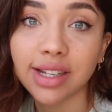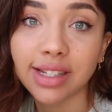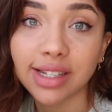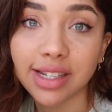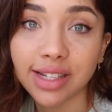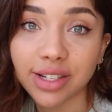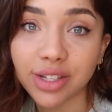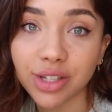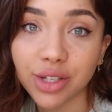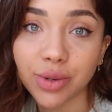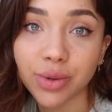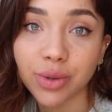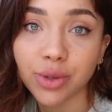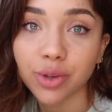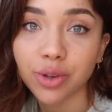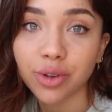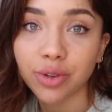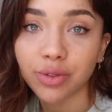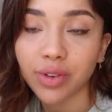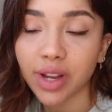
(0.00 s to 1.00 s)
I didn't do
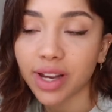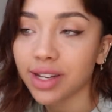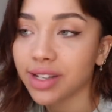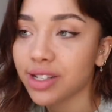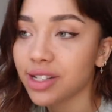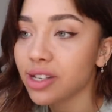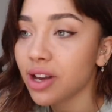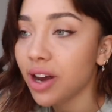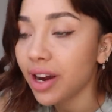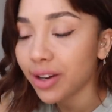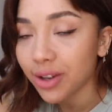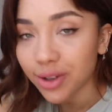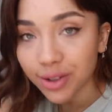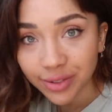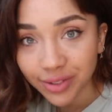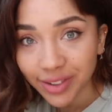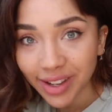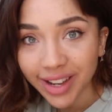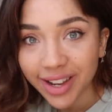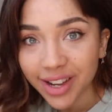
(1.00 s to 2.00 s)
sort of like a sign
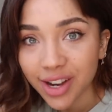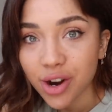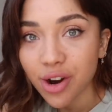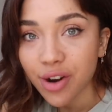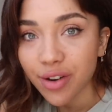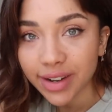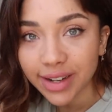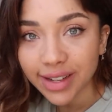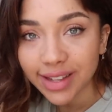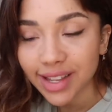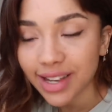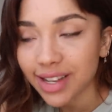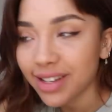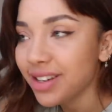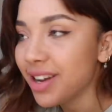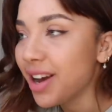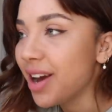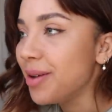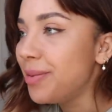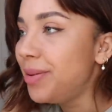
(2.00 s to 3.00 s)
off or anything.